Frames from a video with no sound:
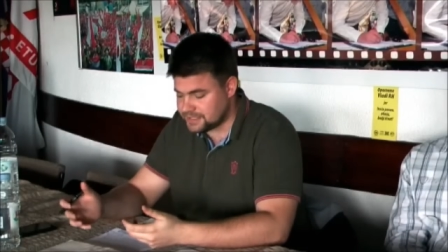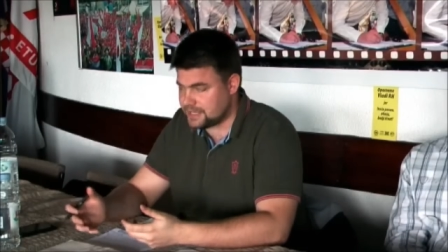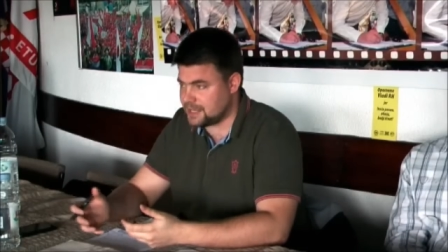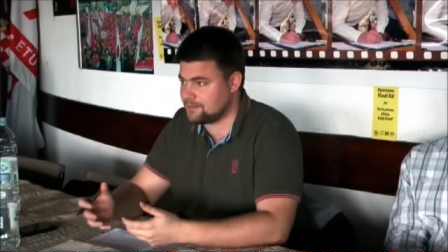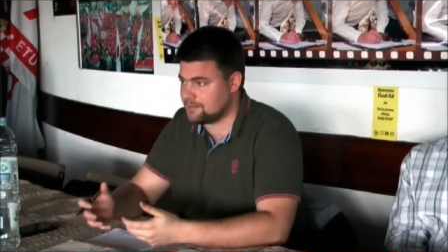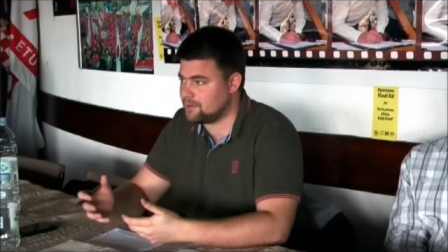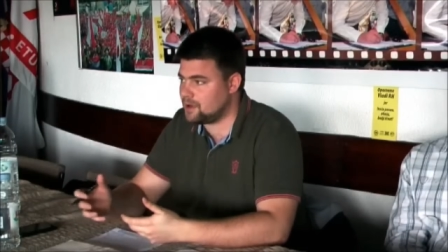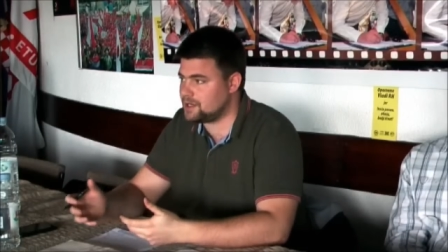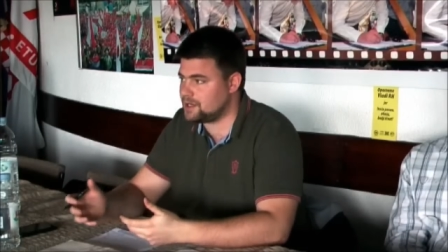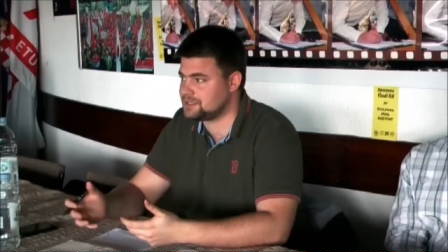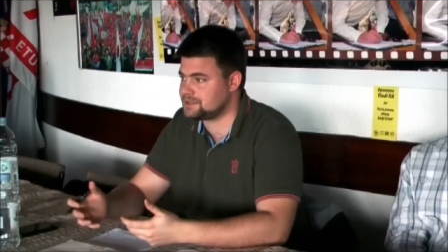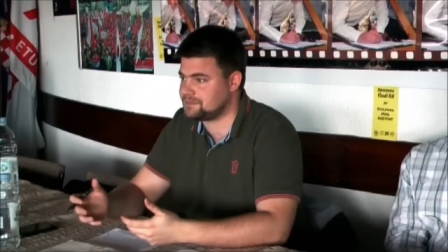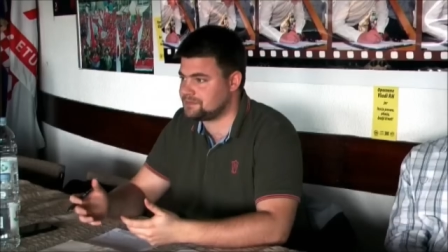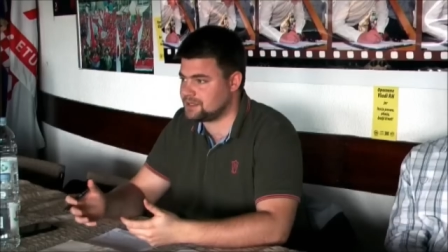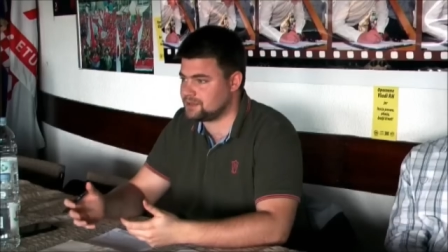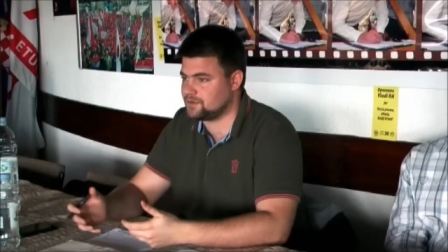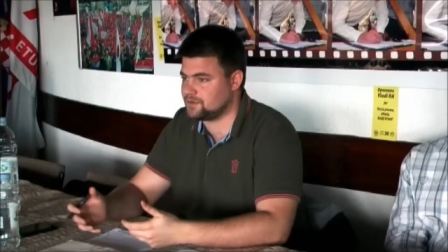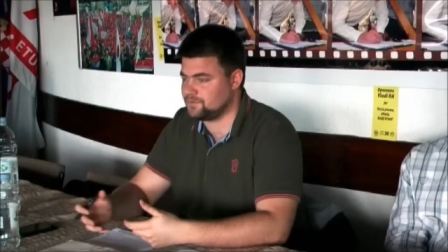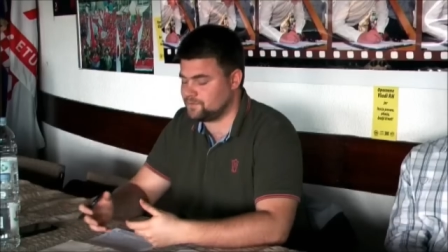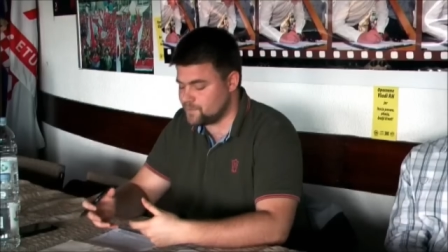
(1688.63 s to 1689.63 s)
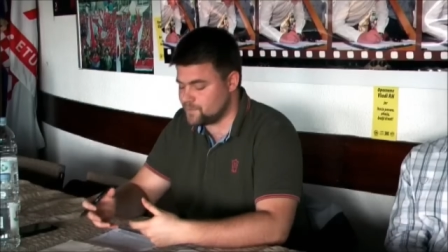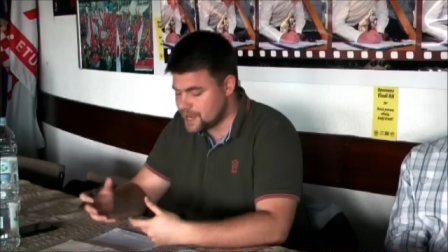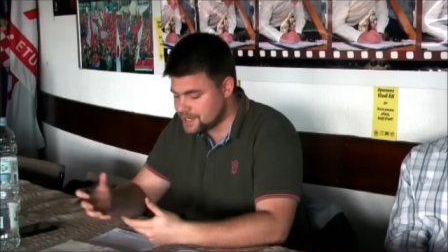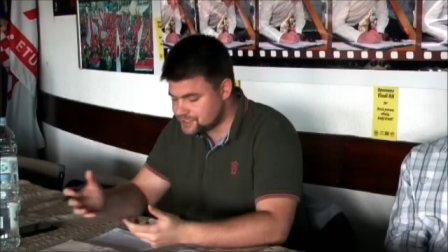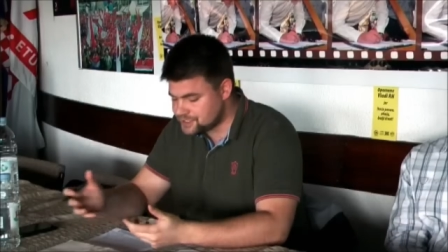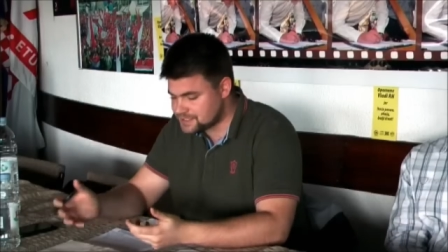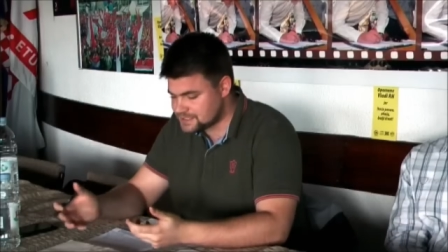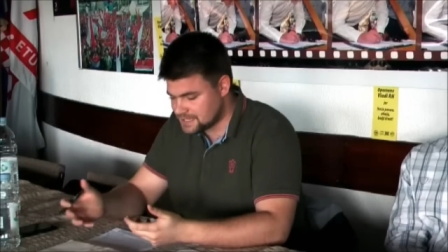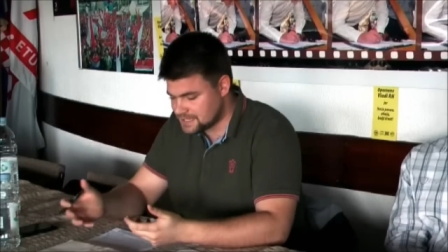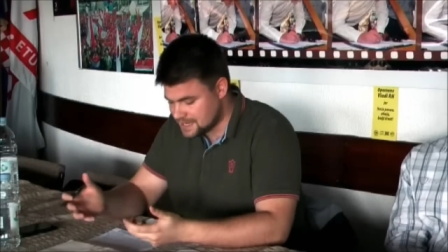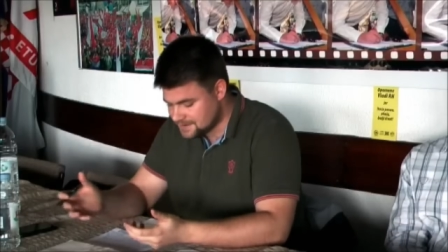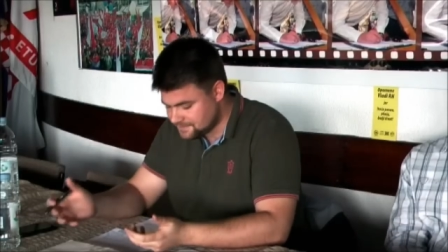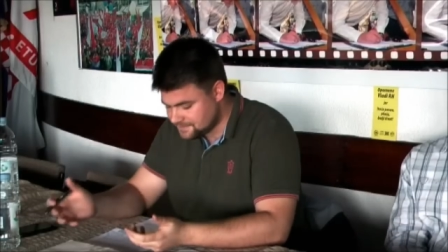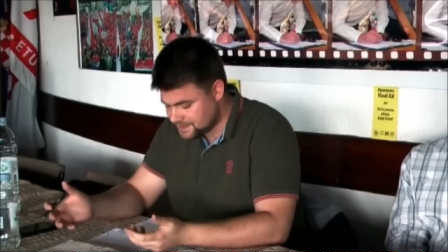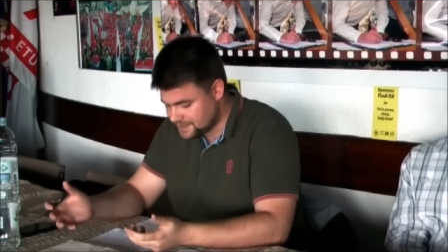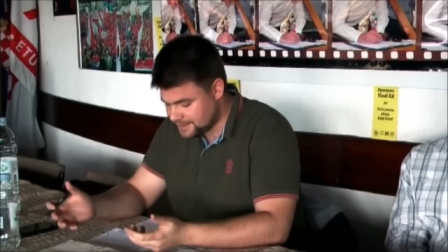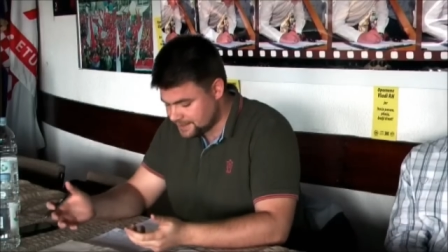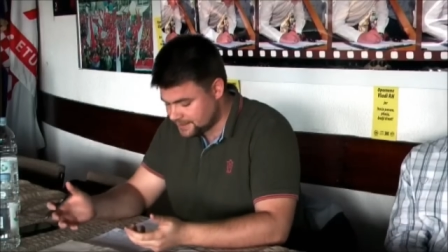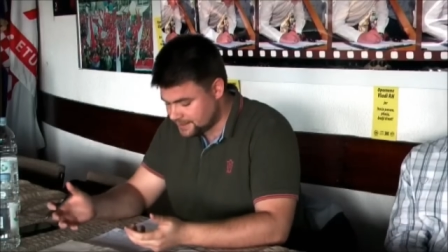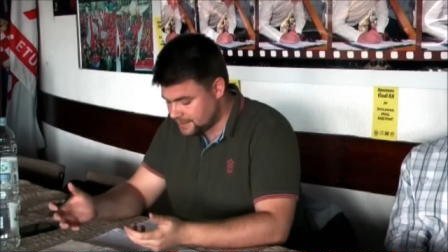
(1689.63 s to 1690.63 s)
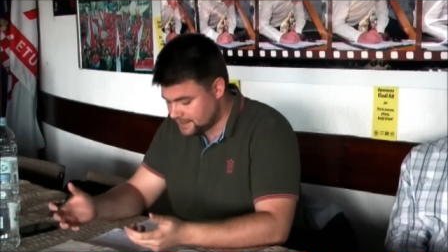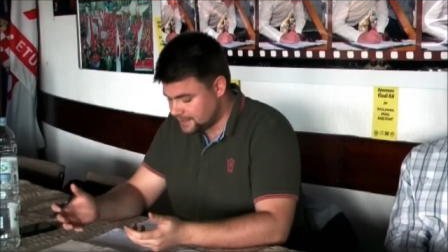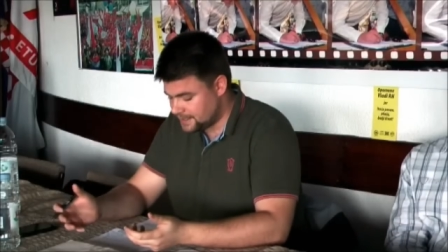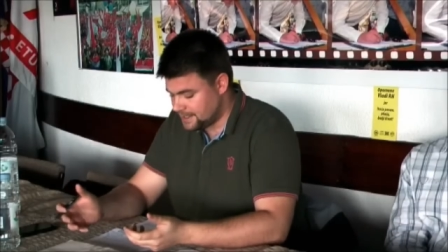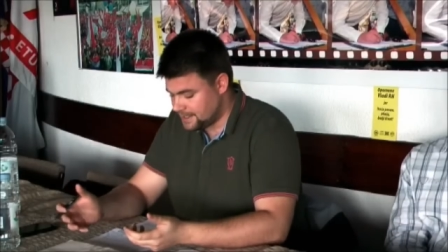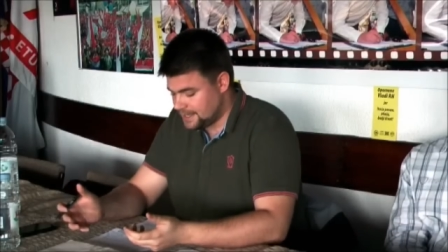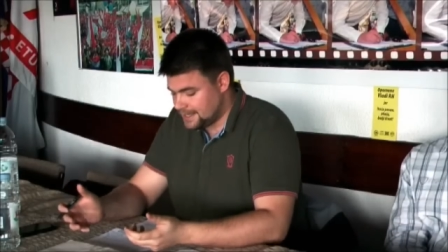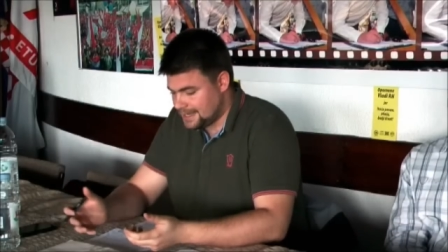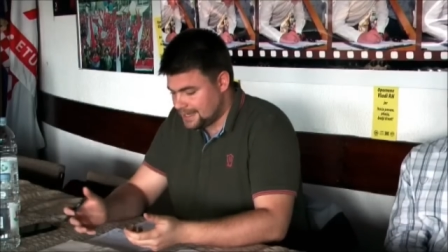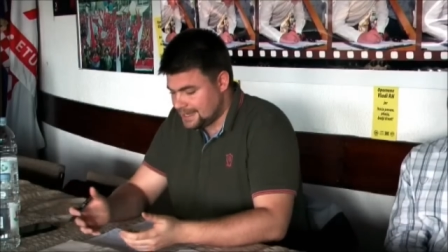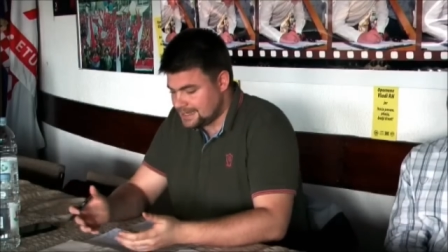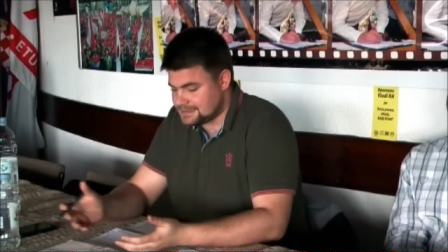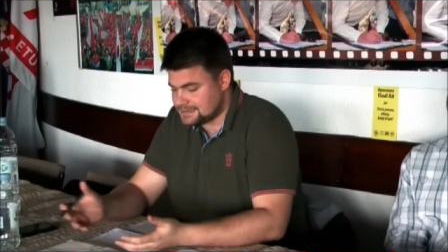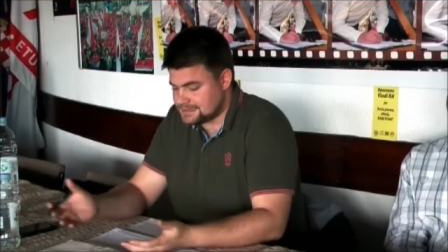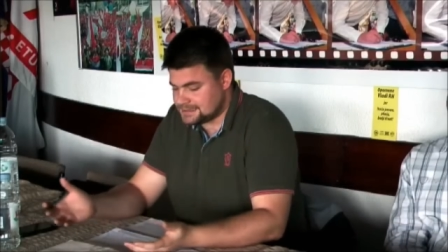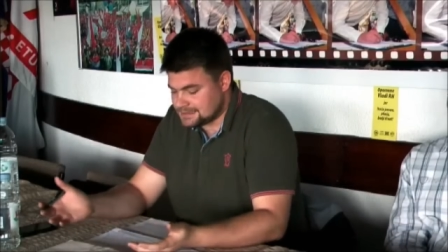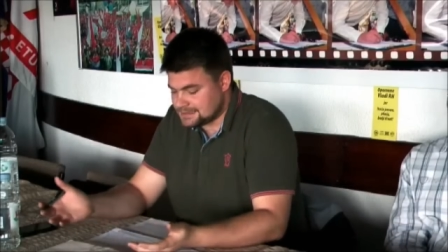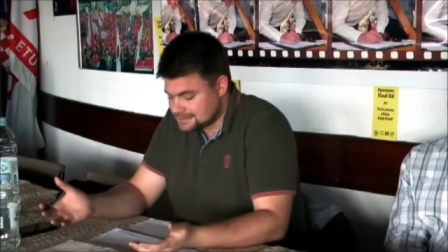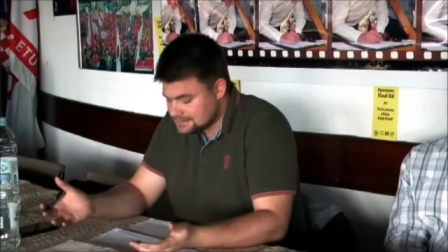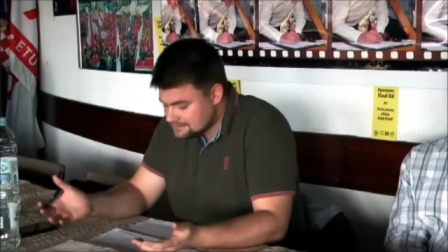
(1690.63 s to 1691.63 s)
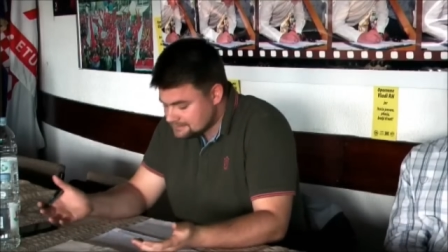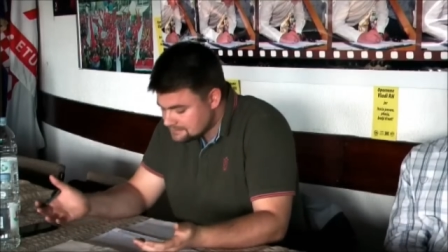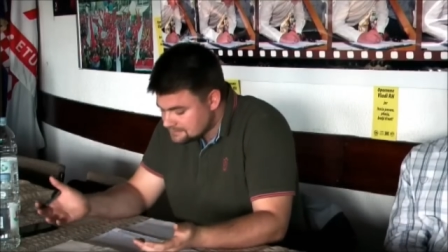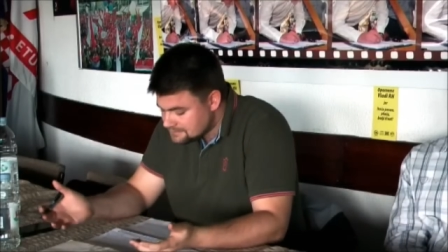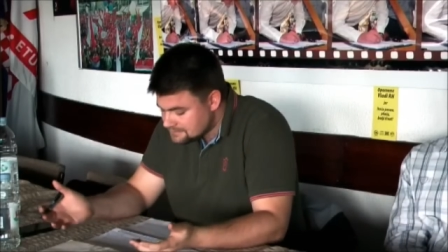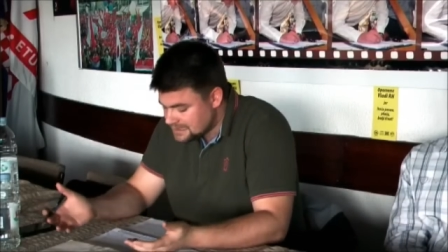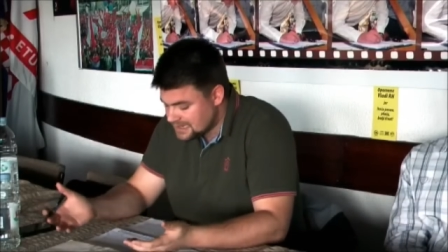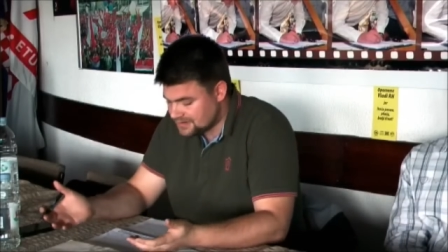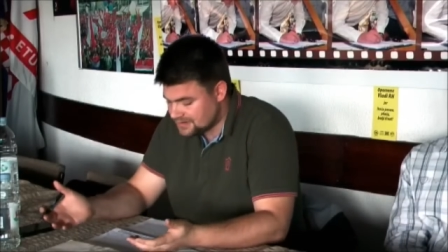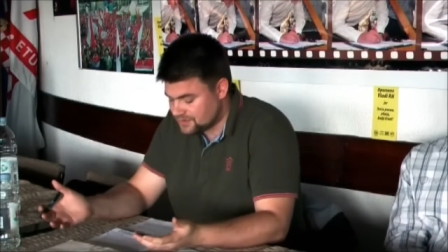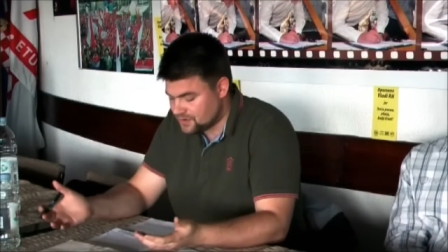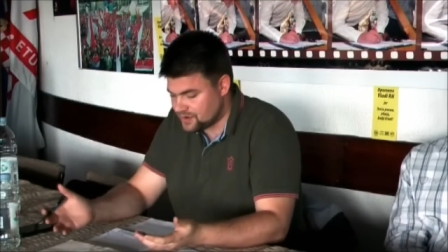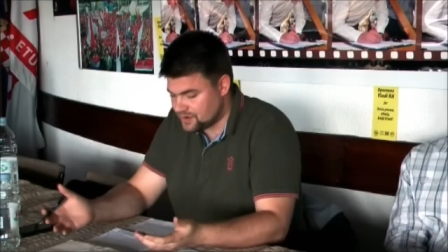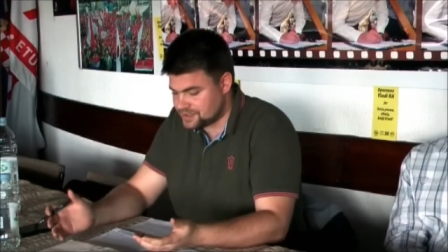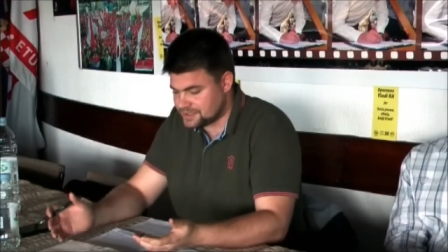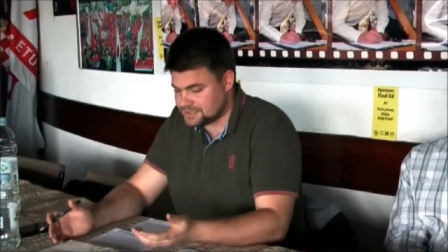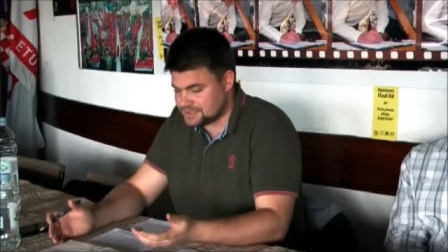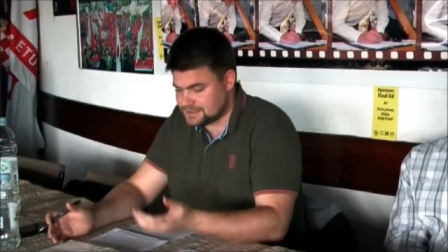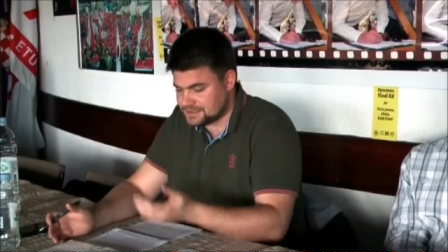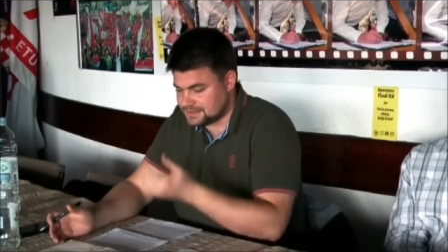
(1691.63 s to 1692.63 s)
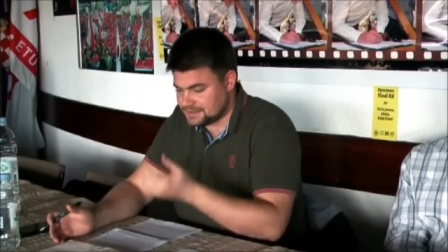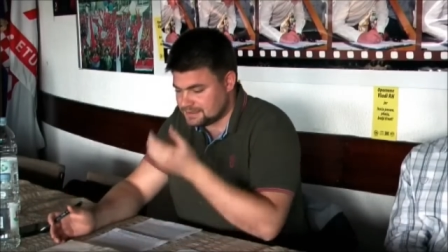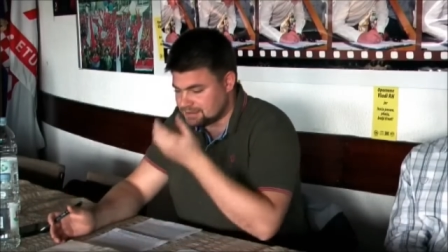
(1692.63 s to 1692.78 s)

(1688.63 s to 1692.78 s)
the abolishment of wage slavery, is, of course,